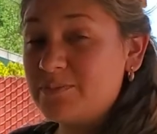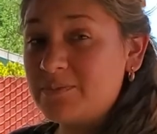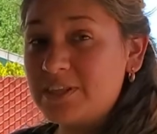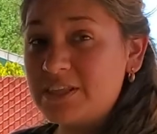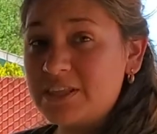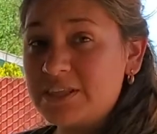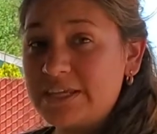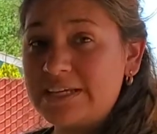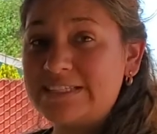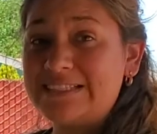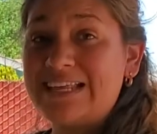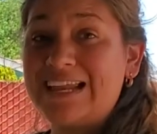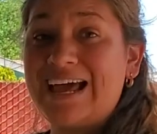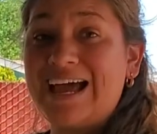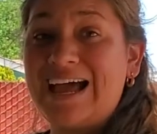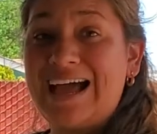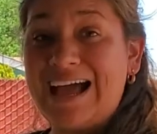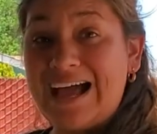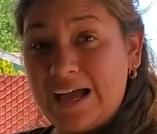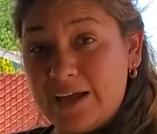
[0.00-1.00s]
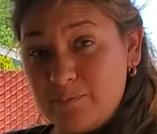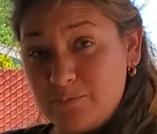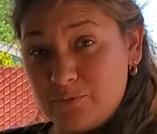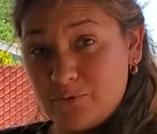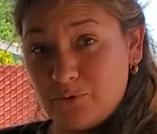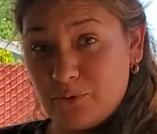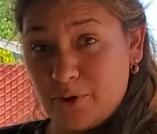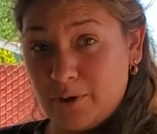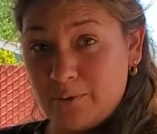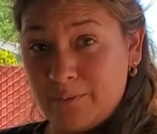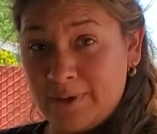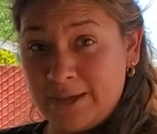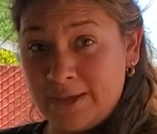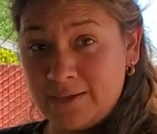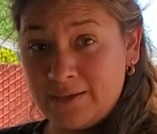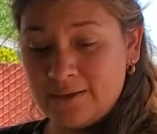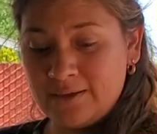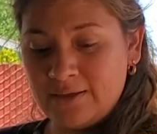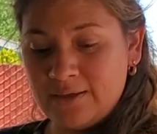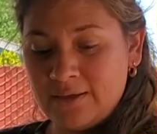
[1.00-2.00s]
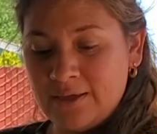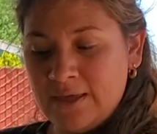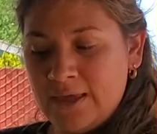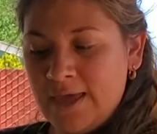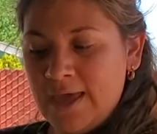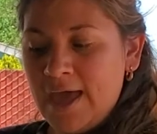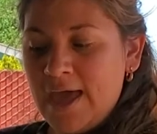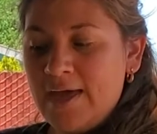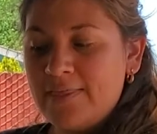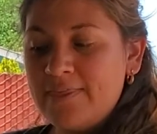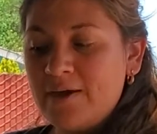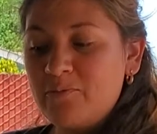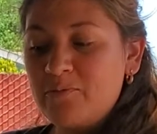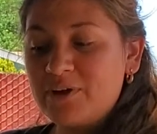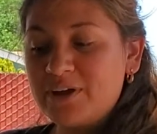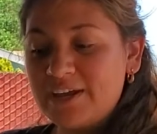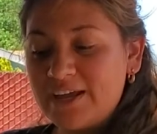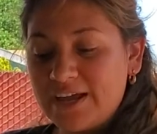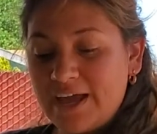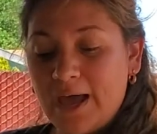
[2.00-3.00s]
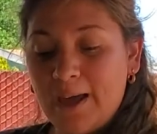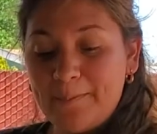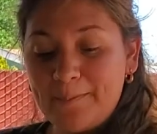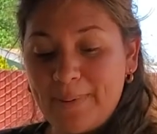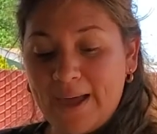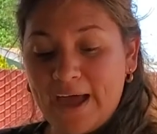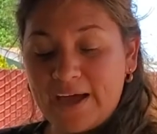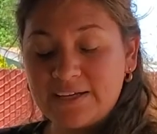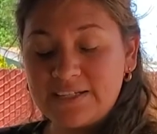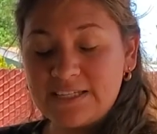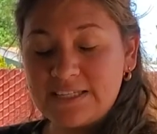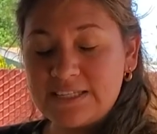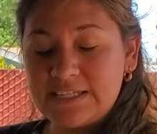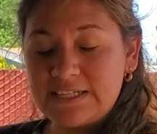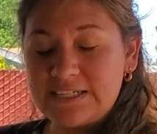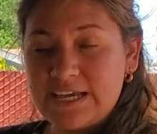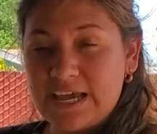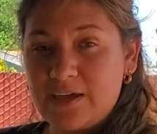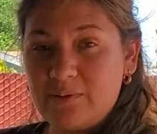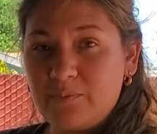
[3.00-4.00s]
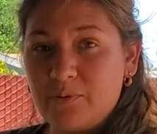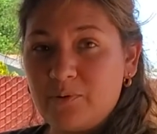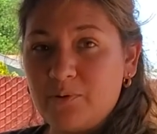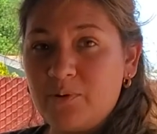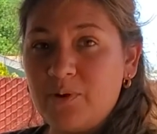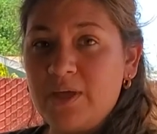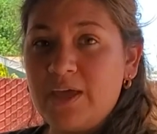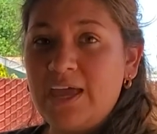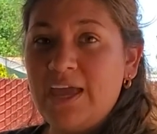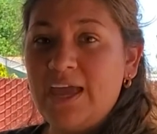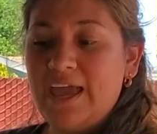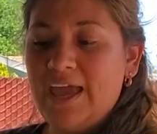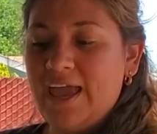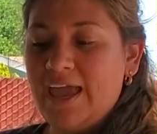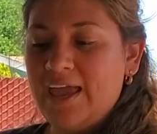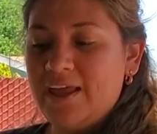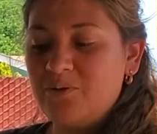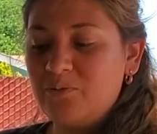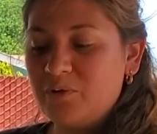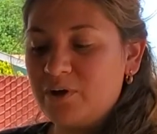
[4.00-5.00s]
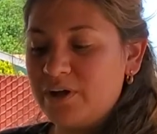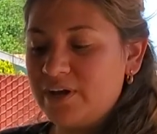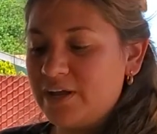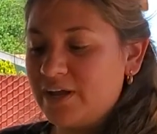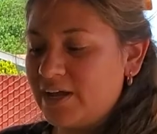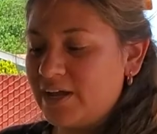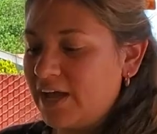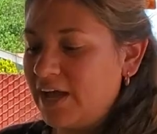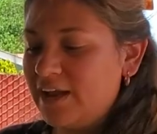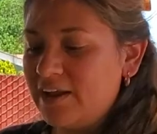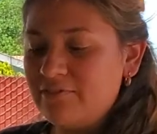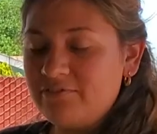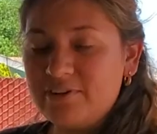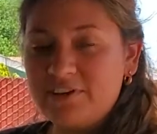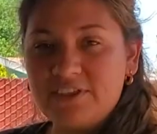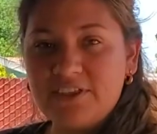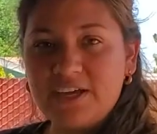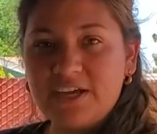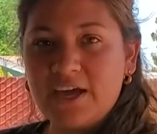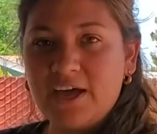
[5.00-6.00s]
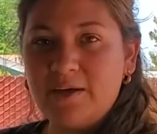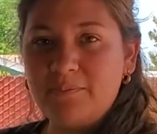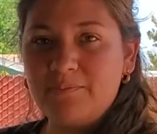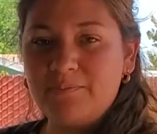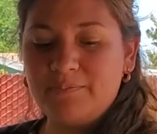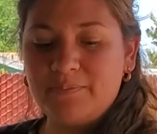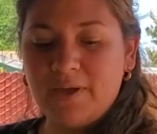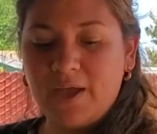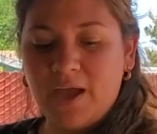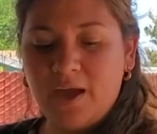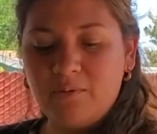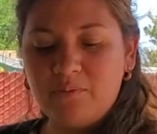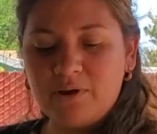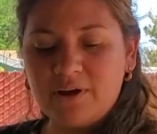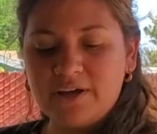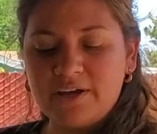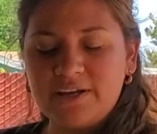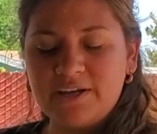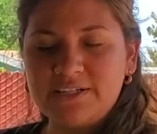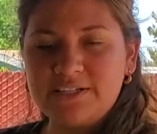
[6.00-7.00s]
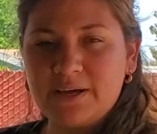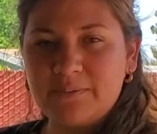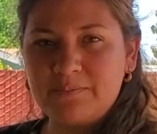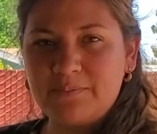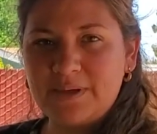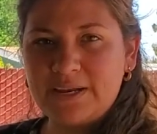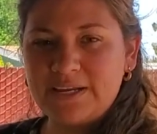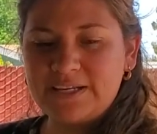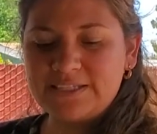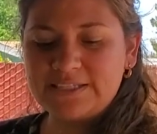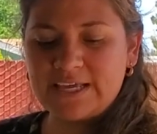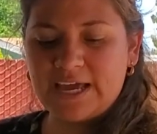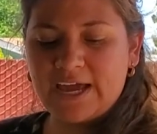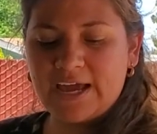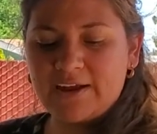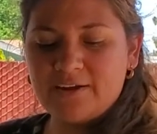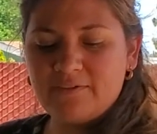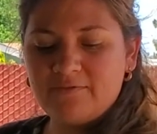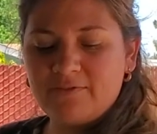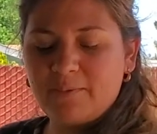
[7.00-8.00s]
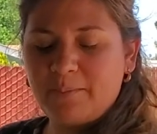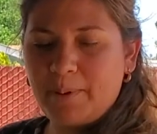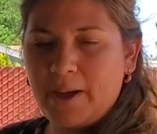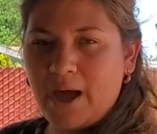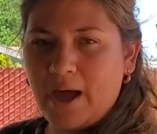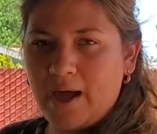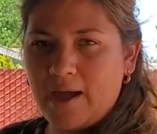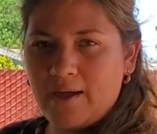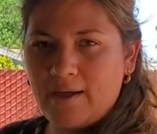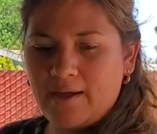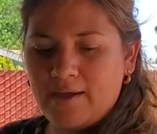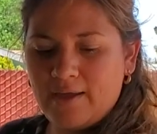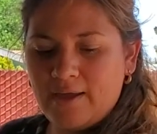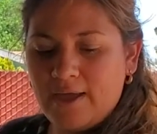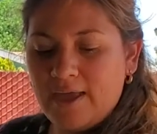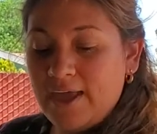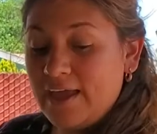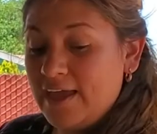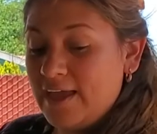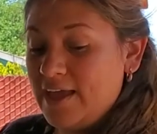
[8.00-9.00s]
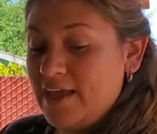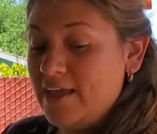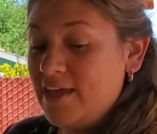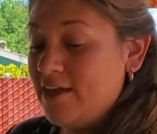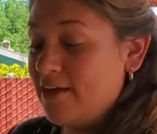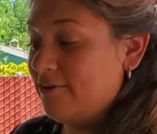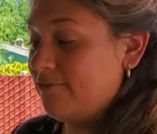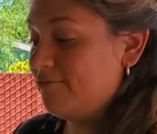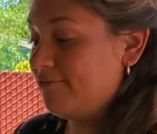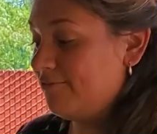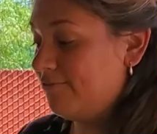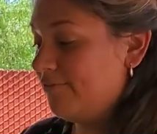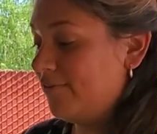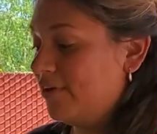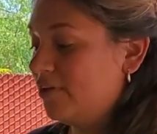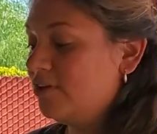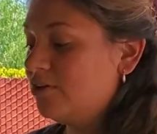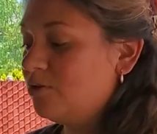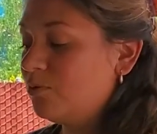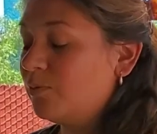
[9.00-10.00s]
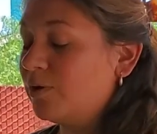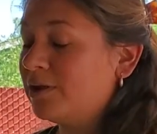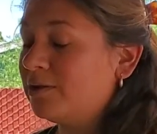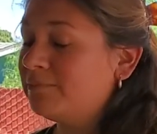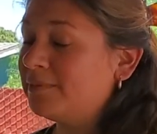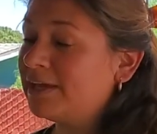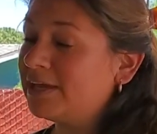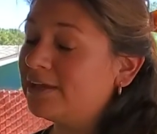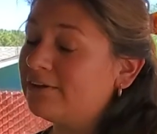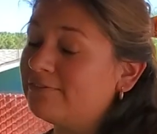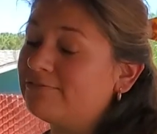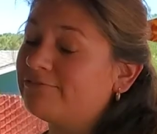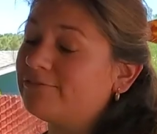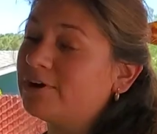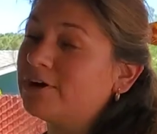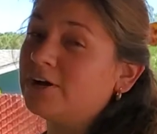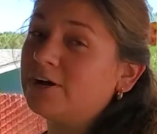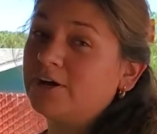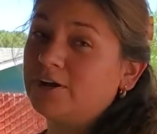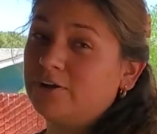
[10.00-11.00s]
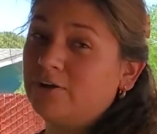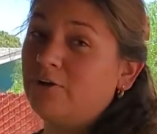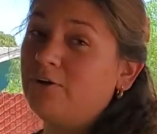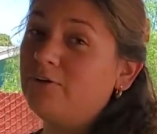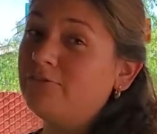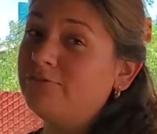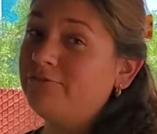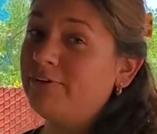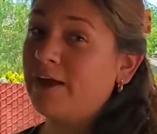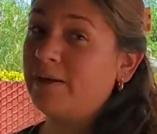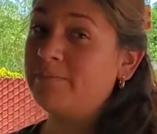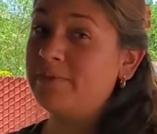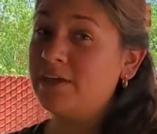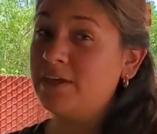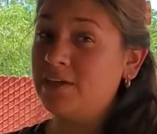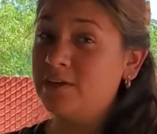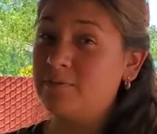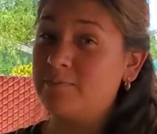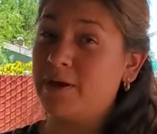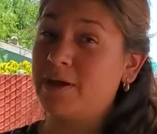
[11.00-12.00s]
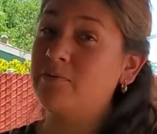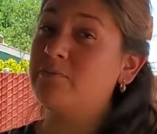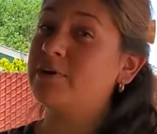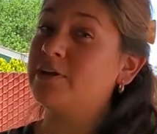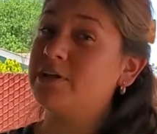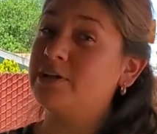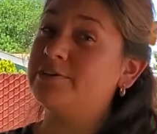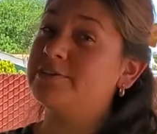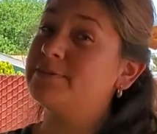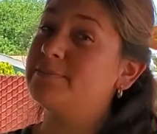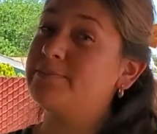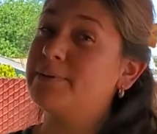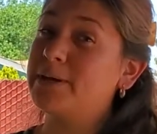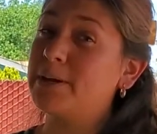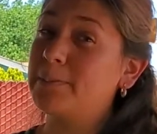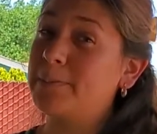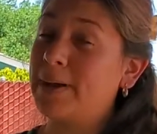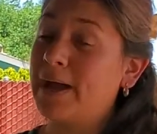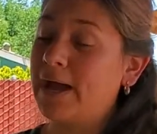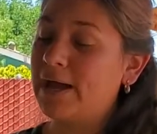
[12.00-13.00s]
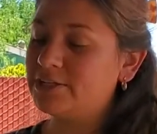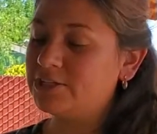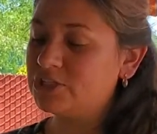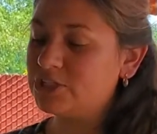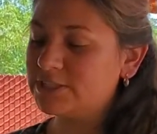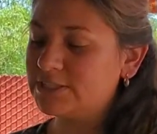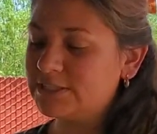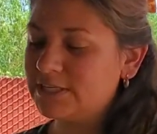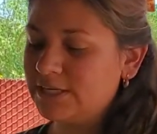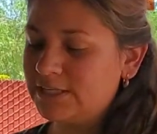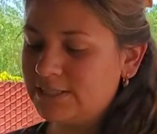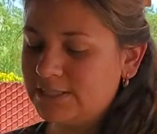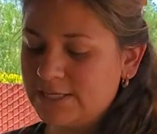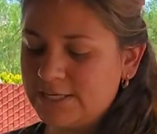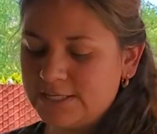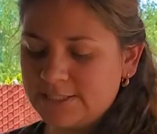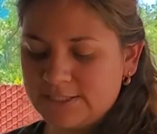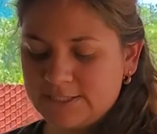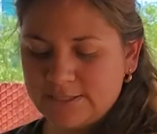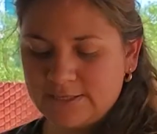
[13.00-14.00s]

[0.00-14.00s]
of the things that I'm growing, and then we're going to come back to the table and we're going to cut everything up and we're going to dump it inside of the pot. If you want to make it for your whole family, you might want to use a bigger pot just like this,